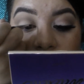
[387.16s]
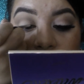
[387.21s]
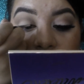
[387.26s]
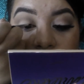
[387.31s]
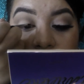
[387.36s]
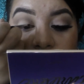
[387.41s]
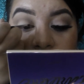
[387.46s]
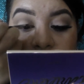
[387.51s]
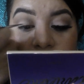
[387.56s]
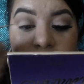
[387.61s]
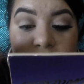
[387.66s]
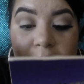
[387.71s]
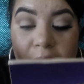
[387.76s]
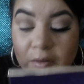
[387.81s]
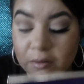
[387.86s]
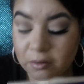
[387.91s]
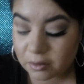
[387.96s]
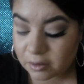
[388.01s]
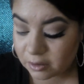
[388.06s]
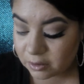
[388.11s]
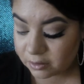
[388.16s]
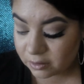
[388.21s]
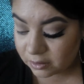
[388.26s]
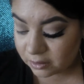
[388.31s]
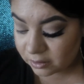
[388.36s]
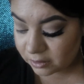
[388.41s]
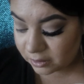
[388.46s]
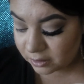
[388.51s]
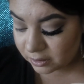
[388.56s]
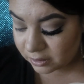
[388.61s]
I'll do a tutorial
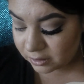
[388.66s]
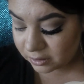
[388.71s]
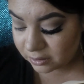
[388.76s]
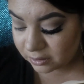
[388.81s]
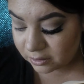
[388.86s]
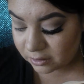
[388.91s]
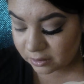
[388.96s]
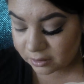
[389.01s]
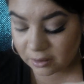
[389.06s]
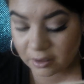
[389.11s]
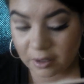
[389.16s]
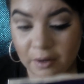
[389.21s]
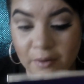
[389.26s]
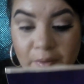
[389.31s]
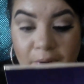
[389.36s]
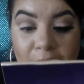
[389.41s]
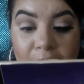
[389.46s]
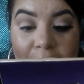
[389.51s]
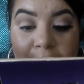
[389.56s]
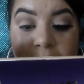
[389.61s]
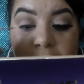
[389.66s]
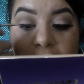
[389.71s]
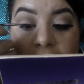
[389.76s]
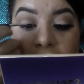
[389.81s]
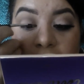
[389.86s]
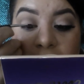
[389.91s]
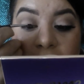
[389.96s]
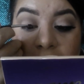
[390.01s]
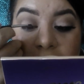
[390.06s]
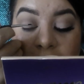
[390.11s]
on this, on how I do my
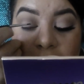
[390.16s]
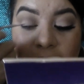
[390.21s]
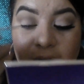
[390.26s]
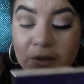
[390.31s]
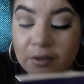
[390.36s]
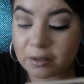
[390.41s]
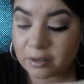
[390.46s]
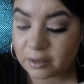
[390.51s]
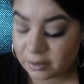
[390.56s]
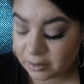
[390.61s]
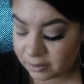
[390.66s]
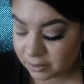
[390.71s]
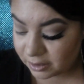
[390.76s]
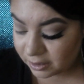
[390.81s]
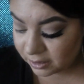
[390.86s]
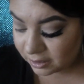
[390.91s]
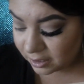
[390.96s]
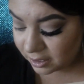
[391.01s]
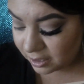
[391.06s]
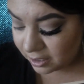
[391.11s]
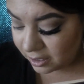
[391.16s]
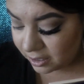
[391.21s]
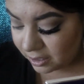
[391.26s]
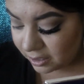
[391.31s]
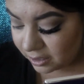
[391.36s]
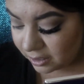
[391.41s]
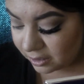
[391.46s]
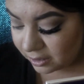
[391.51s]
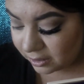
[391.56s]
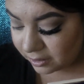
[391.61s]
eyeliner on another day.
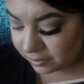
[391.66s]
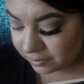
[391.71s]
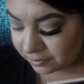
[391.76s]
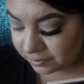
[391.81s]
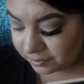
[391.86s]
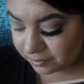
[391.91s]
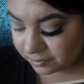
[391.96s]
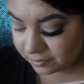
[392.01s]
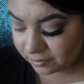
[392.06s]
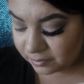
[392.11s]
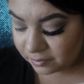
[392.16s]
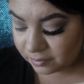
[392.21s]
So